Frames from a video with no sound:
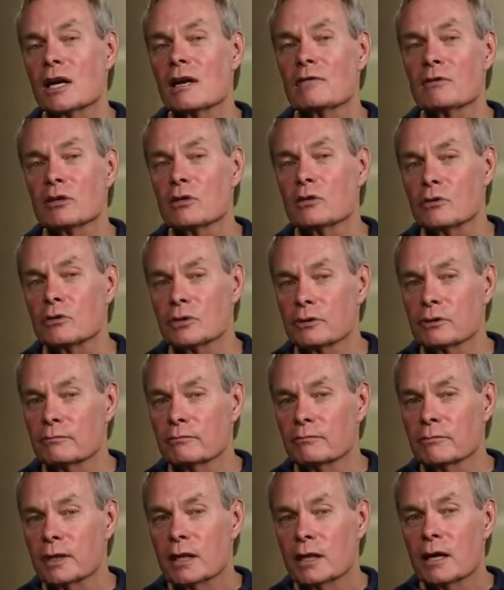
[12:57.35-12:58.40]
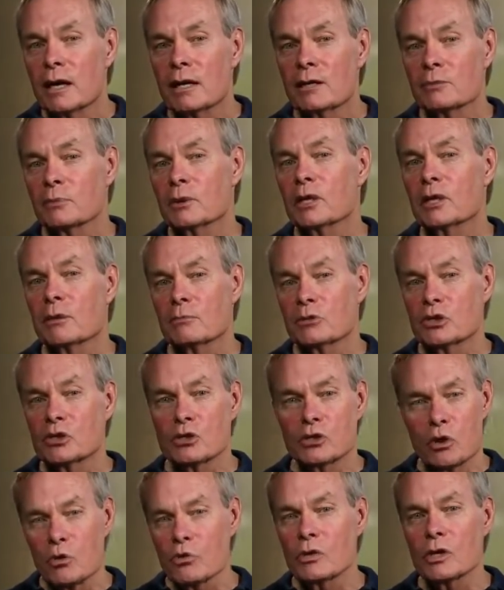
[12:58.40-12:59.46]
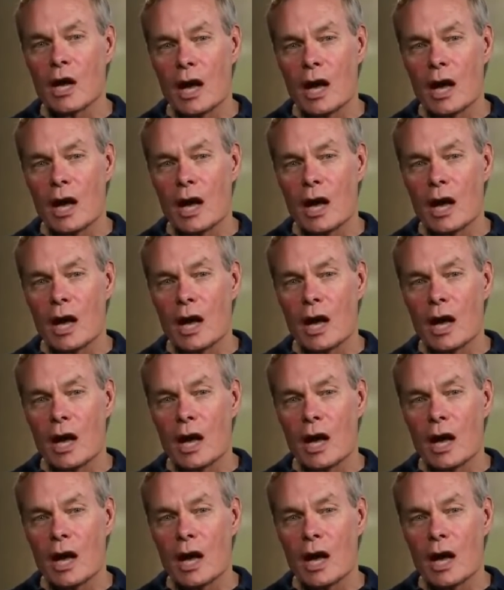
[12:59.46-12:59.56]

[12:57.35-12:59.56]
evolution has become so